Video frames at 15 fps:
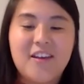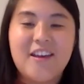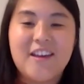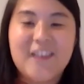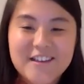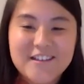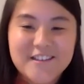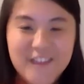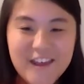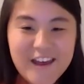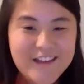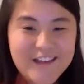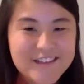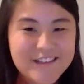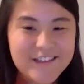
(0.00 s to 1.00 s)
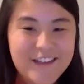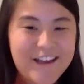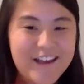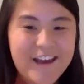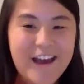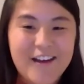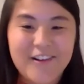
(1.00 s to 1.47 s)
is this?
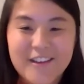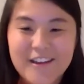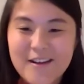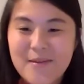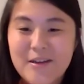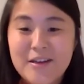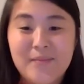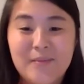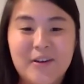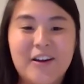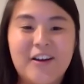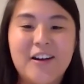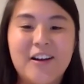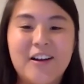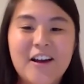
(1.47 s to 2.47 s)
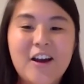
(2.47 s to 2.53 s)
Like, how did they get my number?